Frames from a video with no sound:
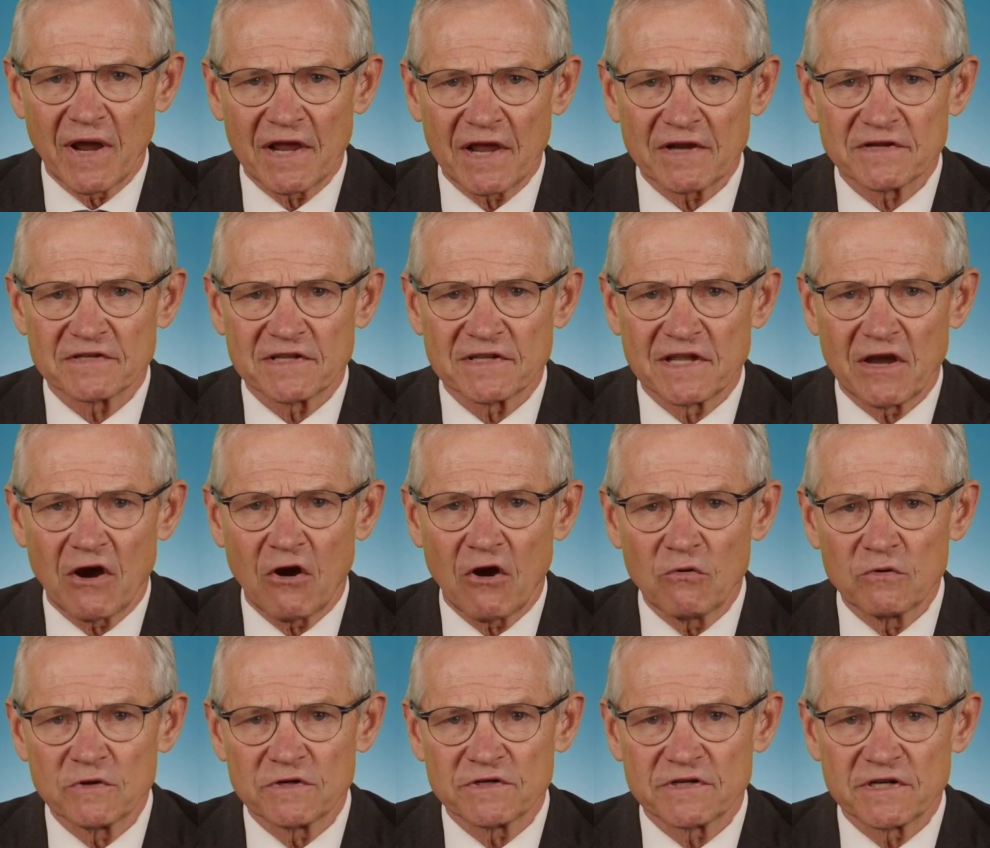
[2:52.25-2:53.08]
as the
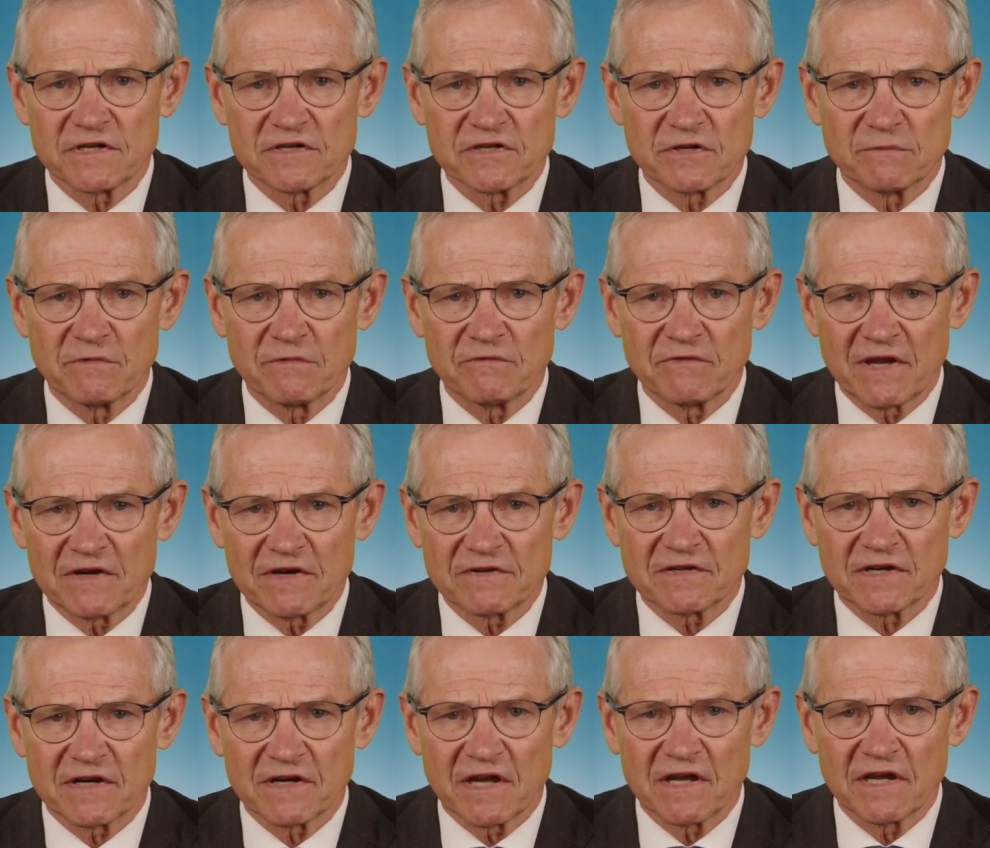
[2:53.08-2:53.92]
old system of
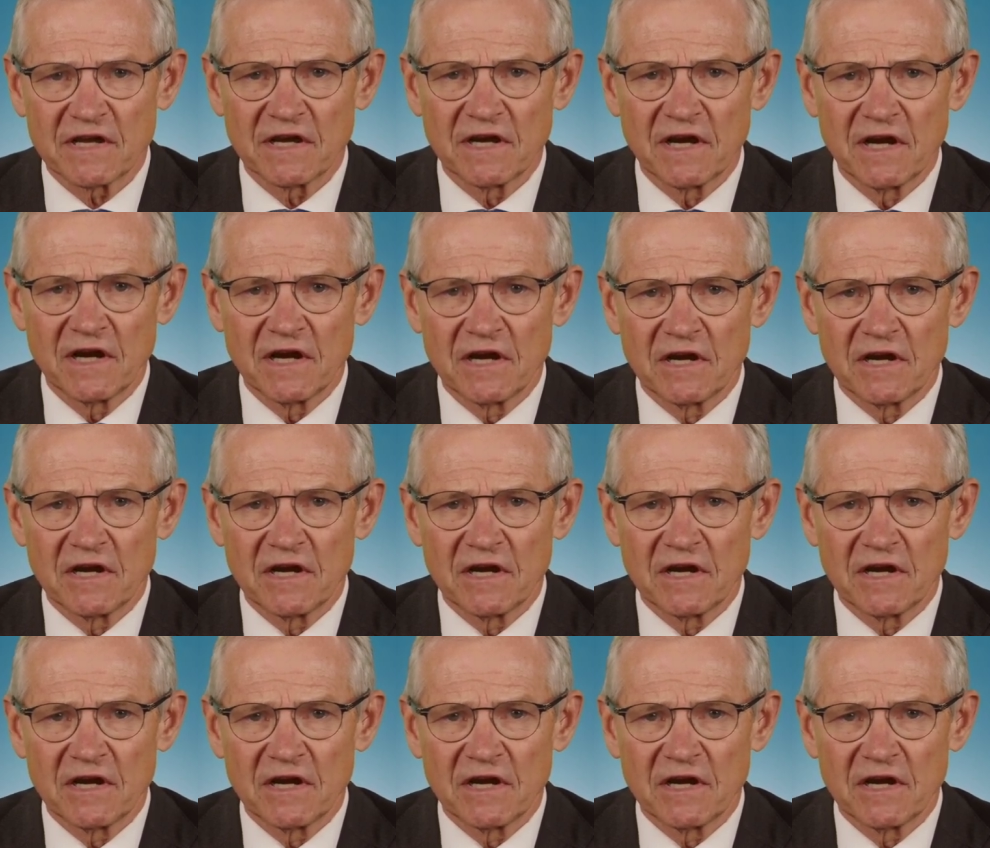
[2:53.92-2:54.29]
yesterday